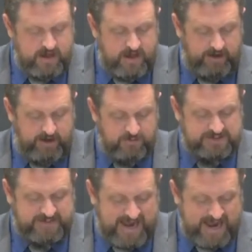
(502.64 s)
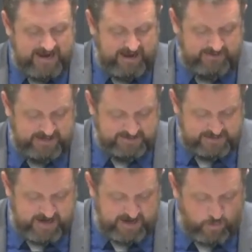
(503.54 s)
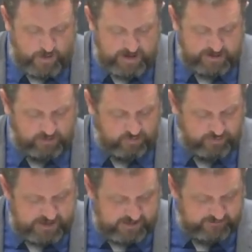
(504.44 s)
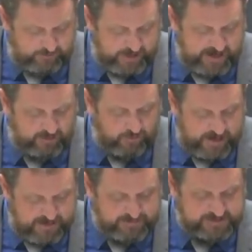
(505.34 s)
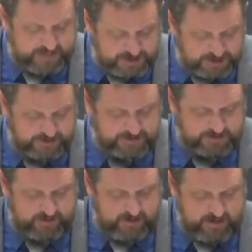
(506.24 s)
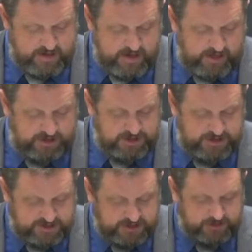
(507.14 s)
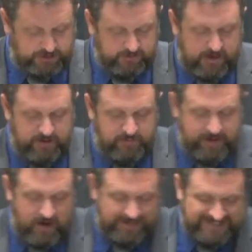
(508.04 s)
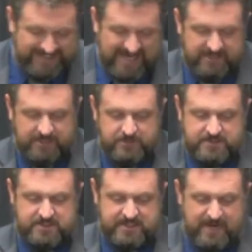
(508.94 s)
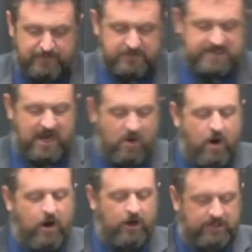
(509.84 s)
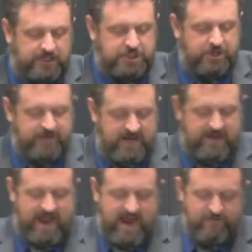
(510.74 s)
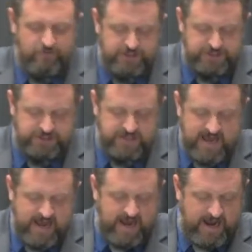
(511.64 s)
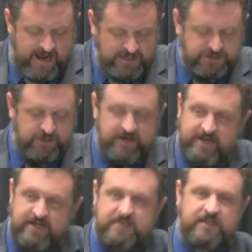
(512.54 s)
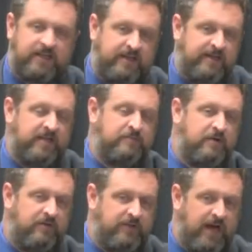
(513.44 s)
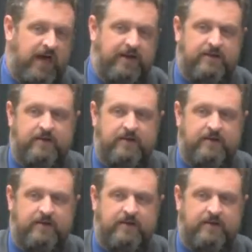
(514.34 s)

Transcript: And he was sad at that saying, and went and grieved, for he had great possessions. And Jesus looked round about, and saith unto his disciples, How hardly shall they that have riches Enter into the kingdom of God.